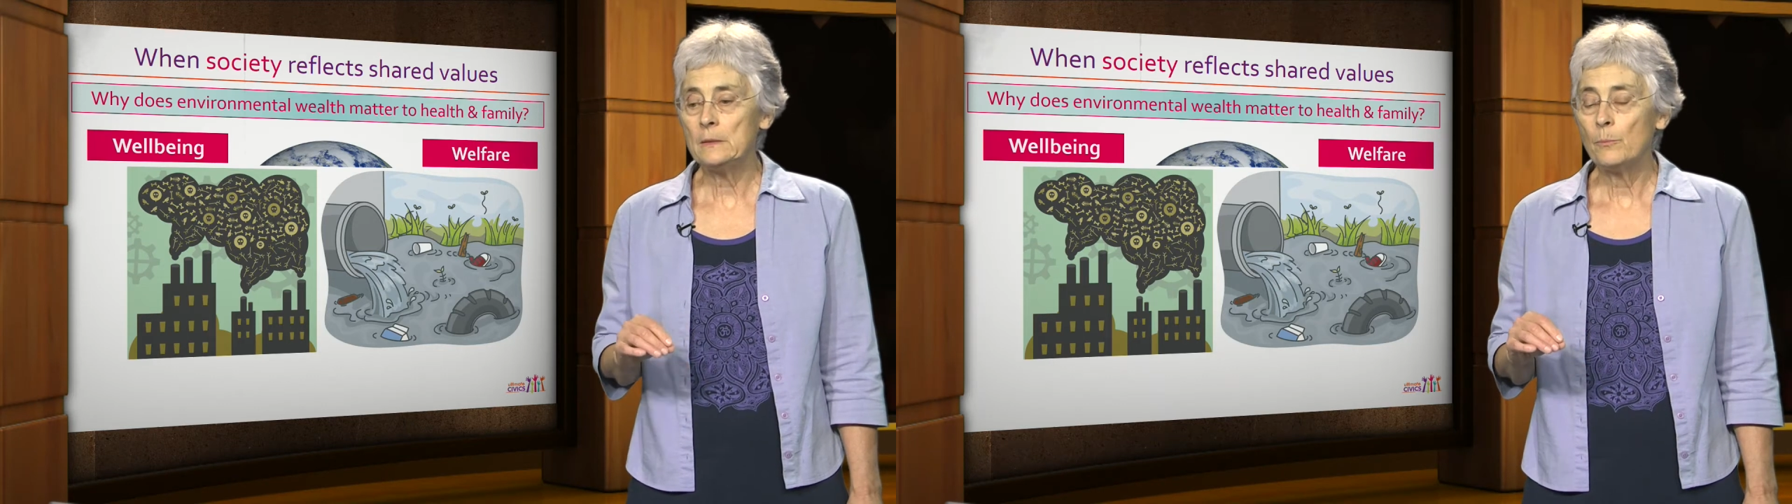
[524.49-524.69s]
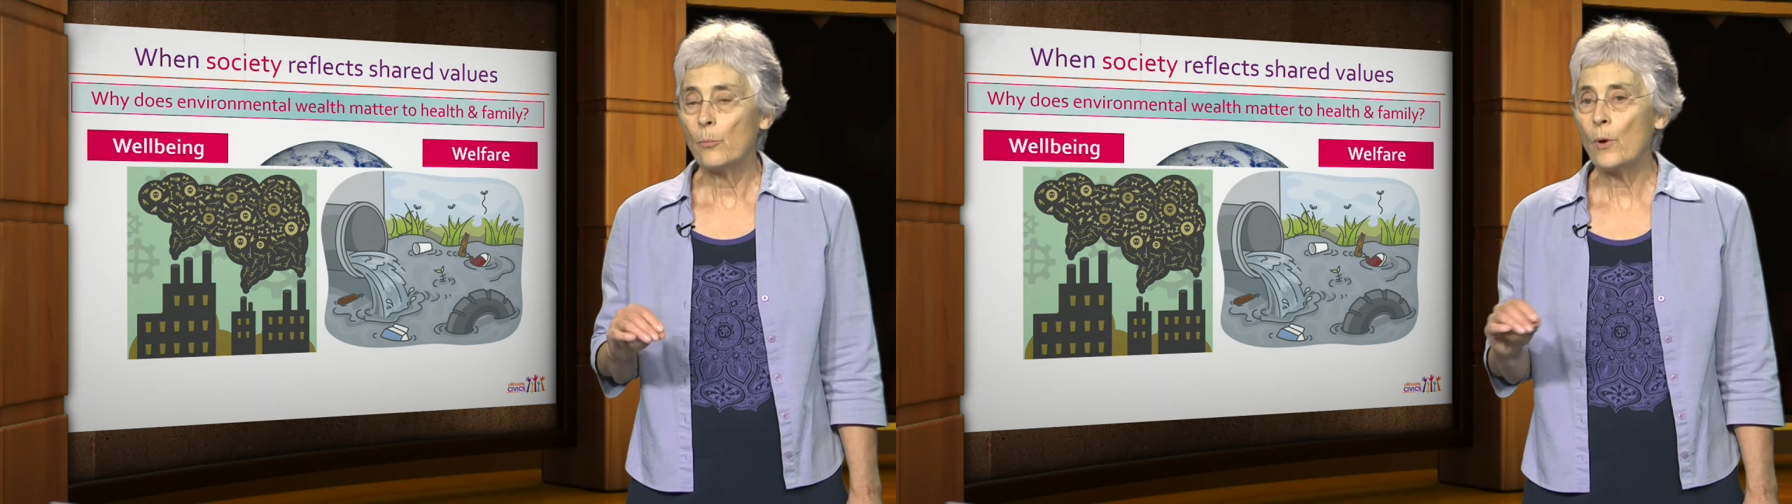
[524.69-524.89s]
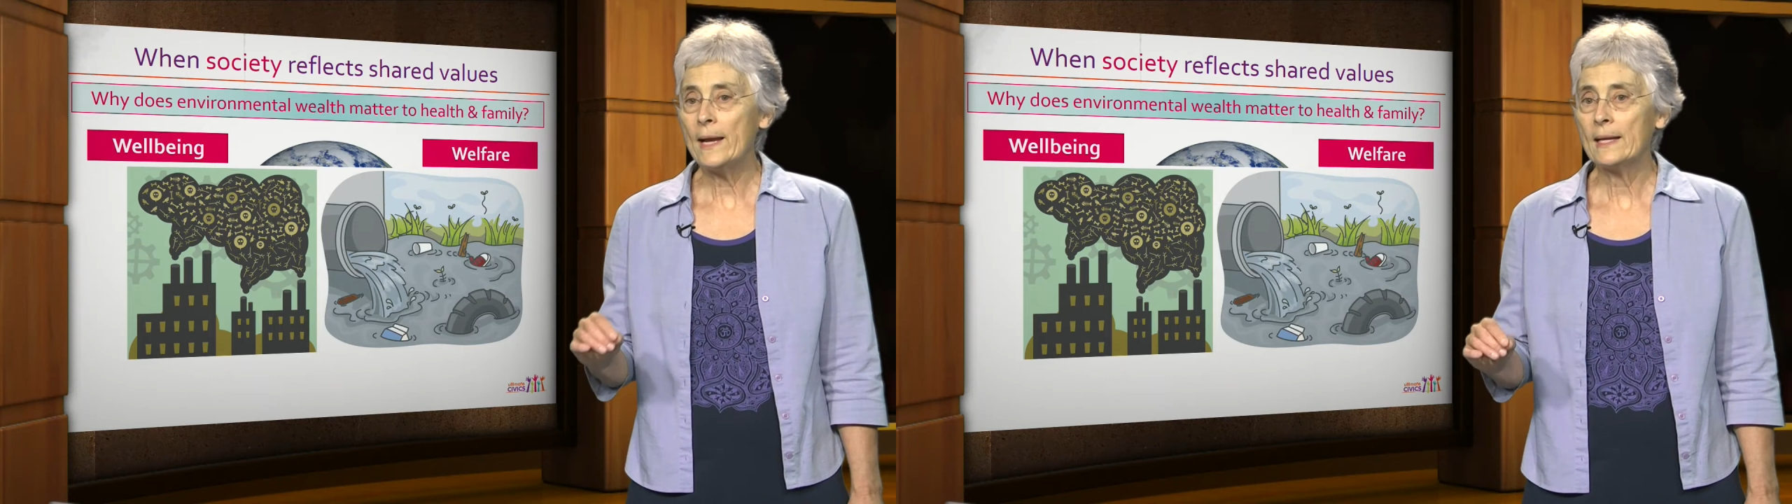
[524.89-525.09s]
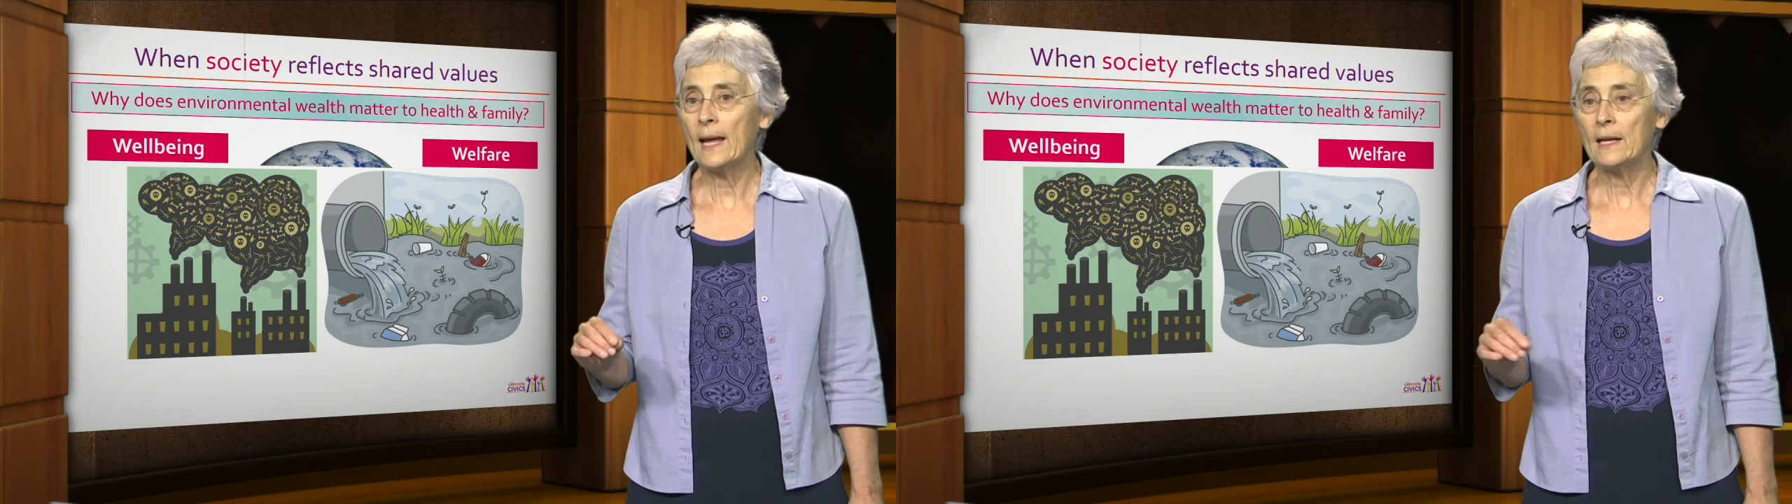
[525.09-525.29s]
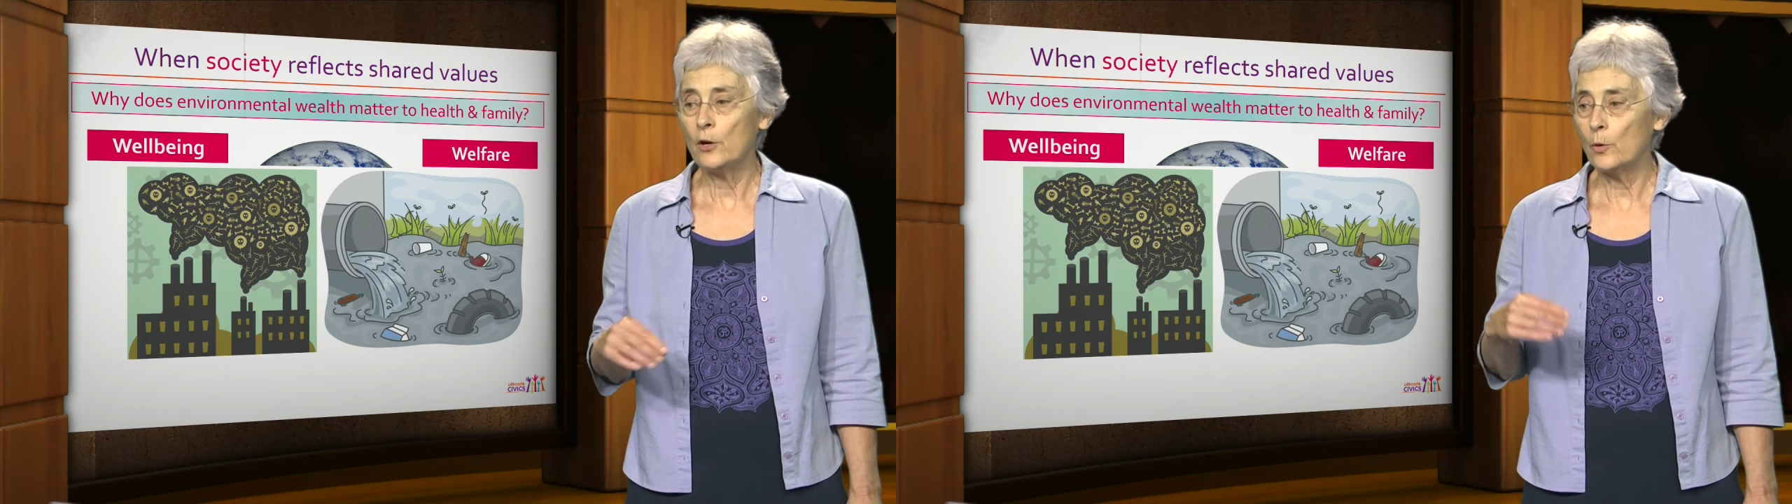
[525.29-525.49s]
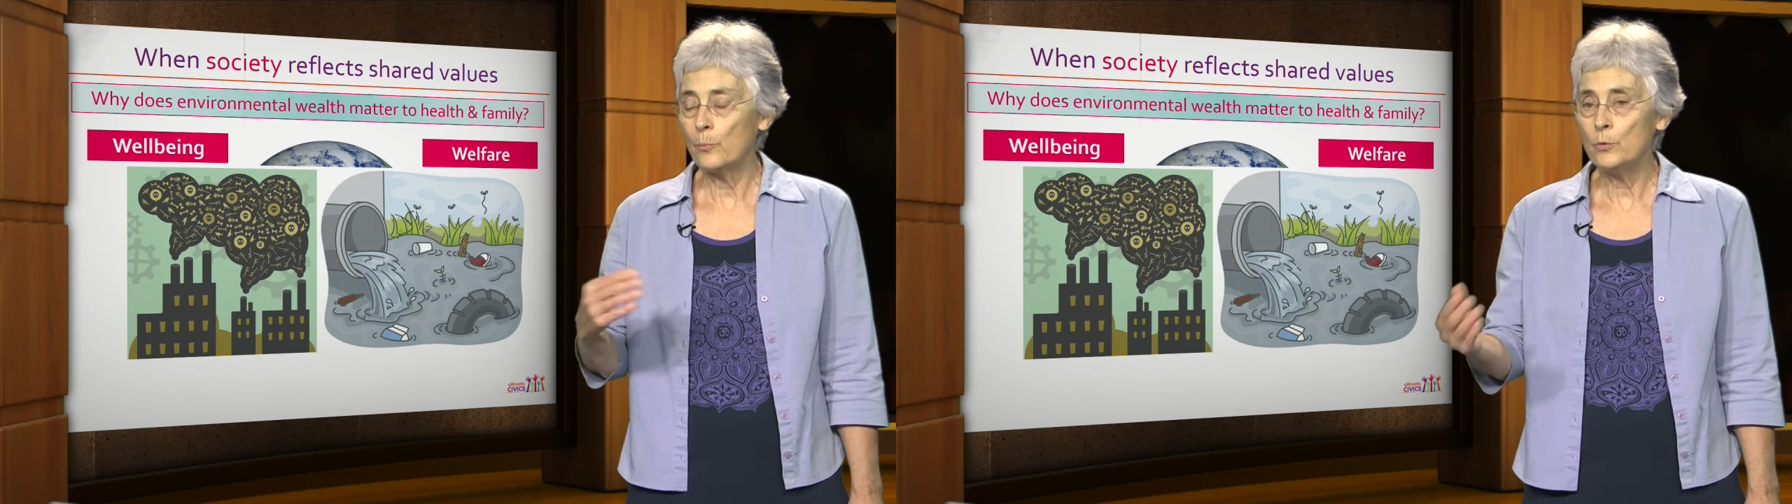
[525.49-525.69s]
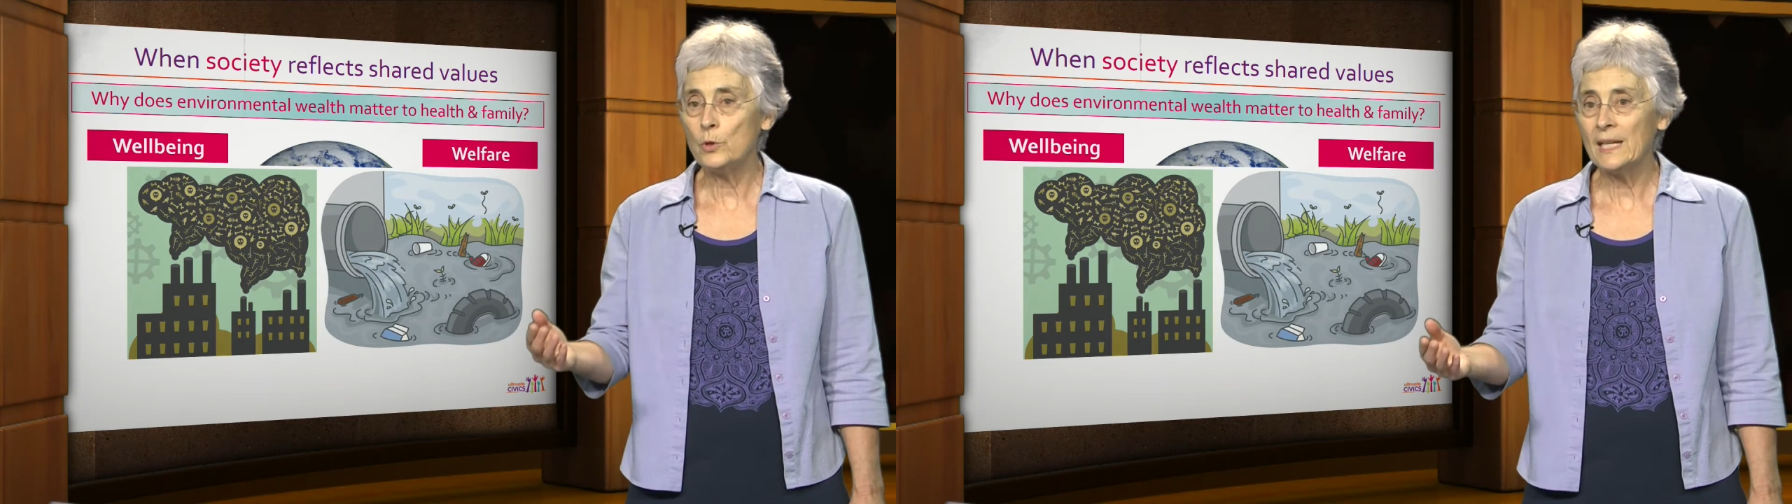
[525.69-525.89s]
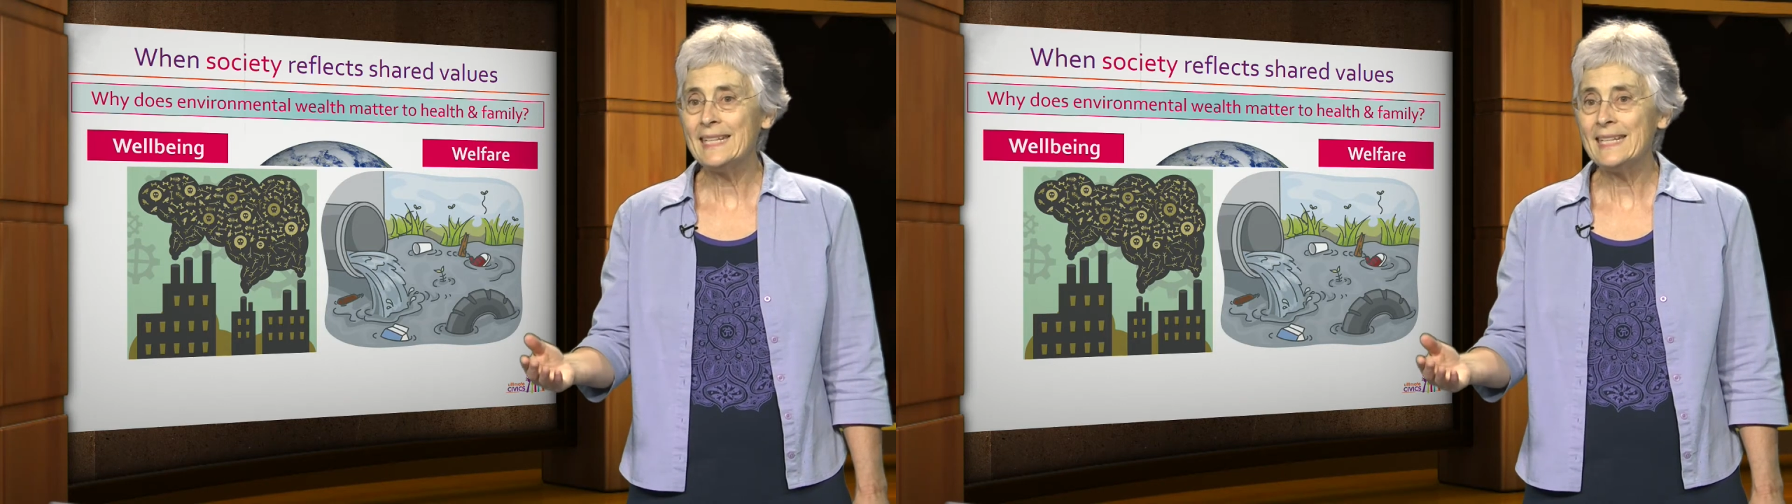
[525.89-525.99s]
predicated, or you can